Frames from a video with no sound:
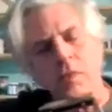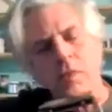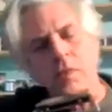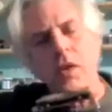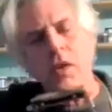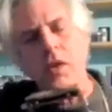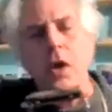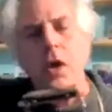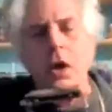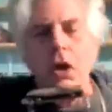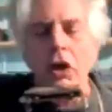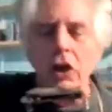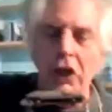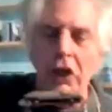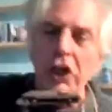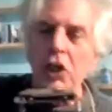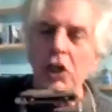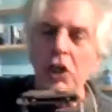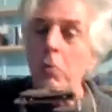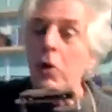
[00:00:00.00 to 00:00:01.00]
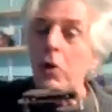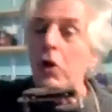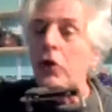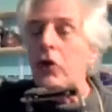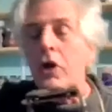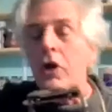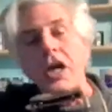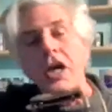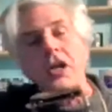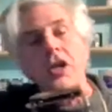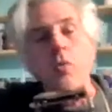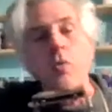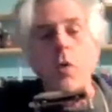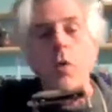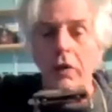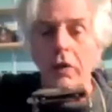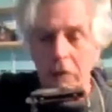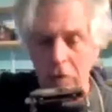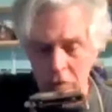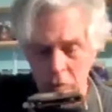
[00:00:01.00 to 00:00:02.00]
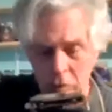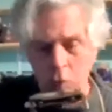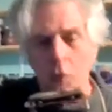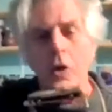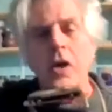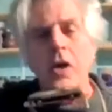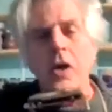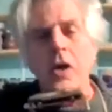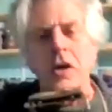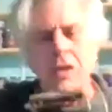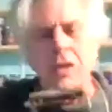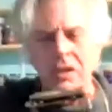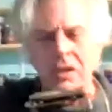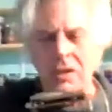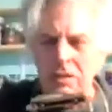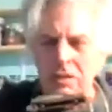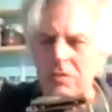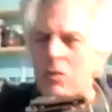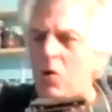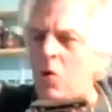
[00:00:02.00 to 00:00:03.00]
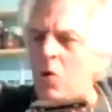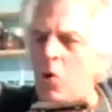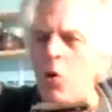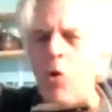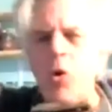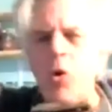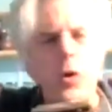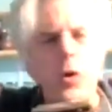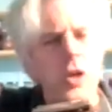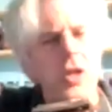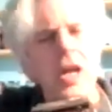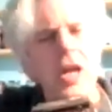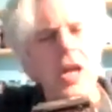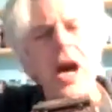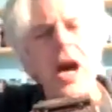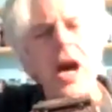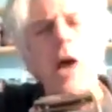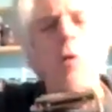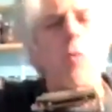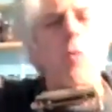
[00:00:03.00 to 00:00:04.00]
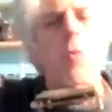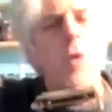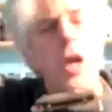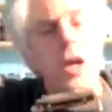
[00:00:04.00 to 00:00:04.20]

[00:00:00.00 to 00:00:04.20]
little brother headed one way, oh, and I went the